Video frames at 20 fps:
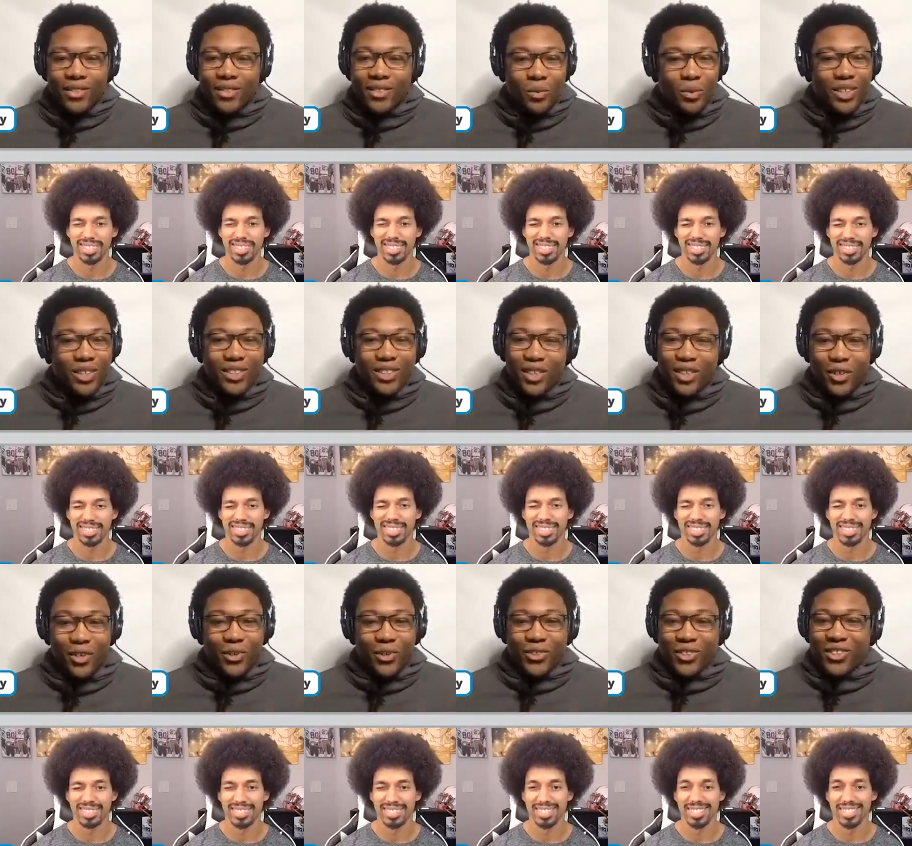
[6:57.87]
Speaker 1: It's a wooden
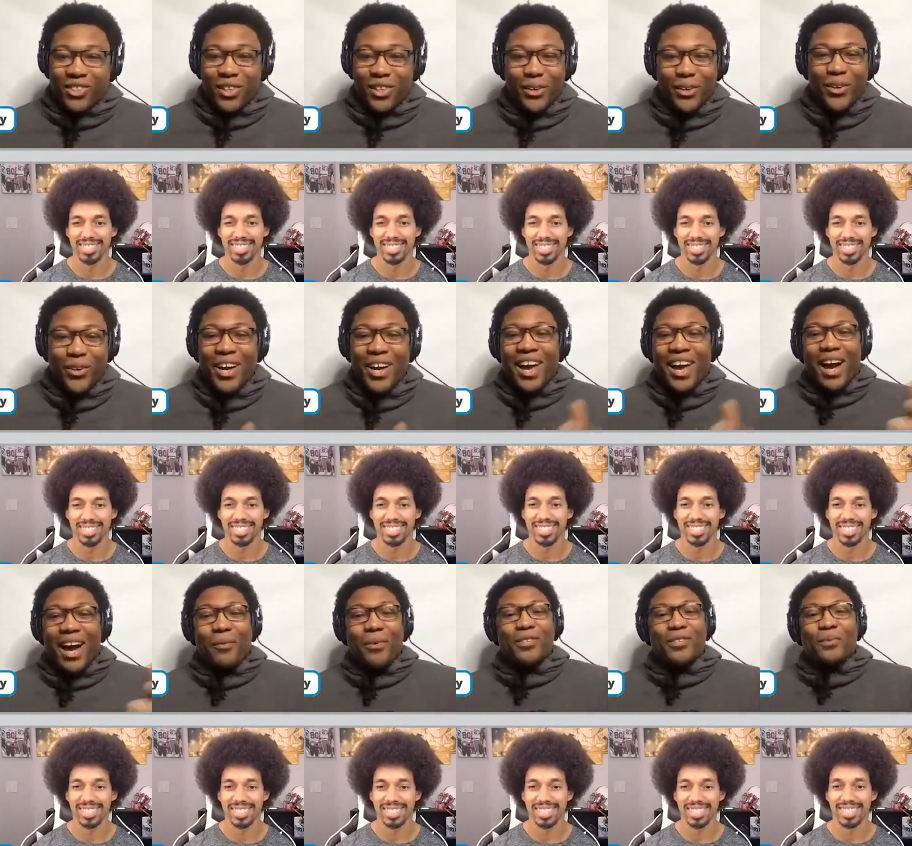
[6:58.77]
turtle. So
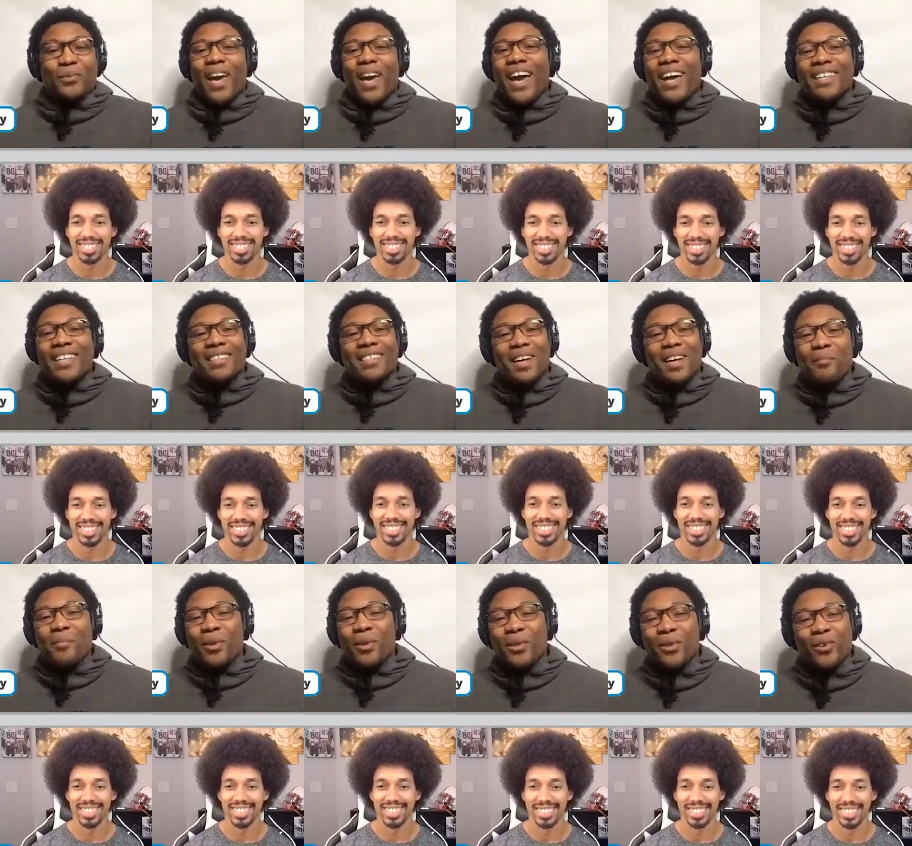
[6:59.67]
I wish we had
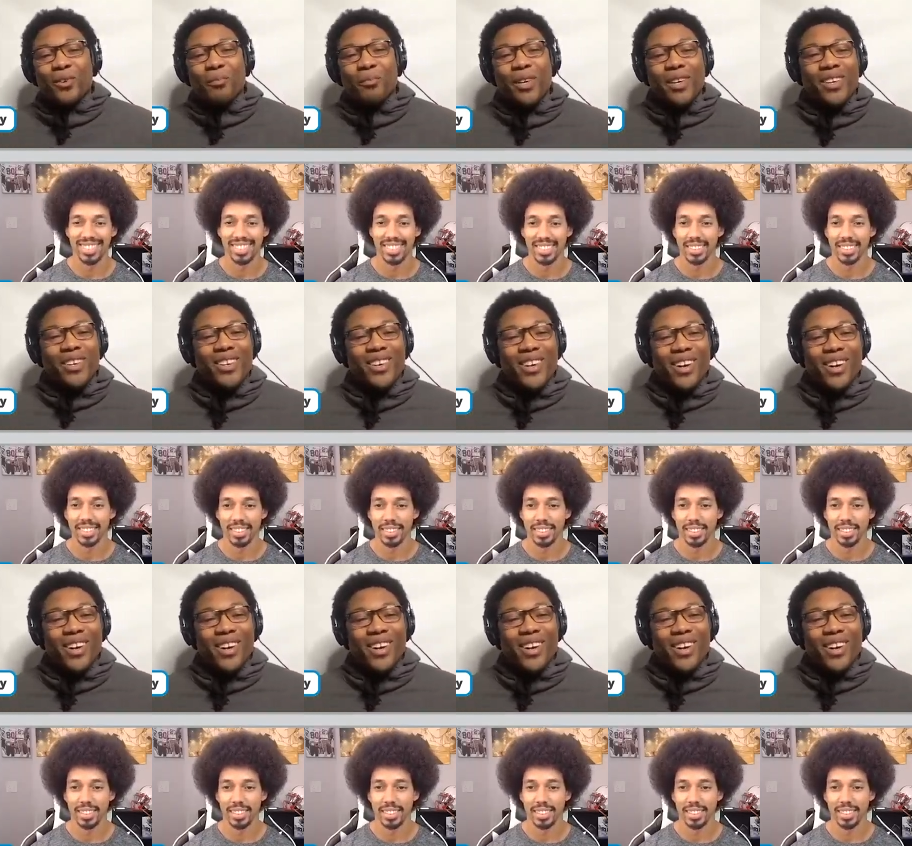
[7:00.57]
something a little bit, you